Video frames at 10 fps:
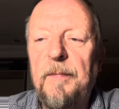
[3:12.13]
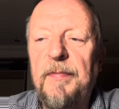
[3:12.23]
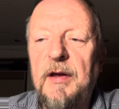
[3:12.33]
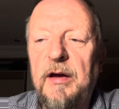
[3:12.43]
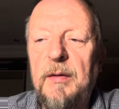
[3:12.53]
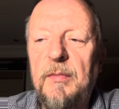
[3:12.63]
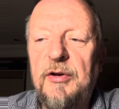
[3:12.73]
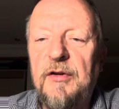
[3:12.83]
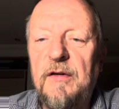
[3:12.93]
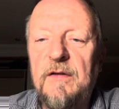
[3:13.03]
There are
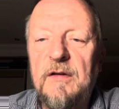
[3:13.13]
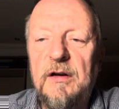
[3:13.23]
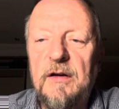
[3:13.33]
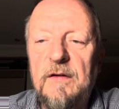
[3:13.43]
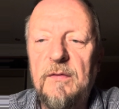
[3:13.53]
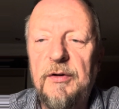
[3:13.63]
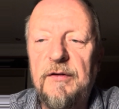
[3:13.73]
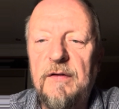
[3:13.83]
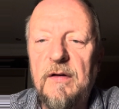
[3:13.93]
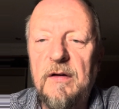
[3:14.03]
imaging studies
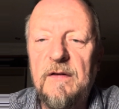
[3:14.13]
which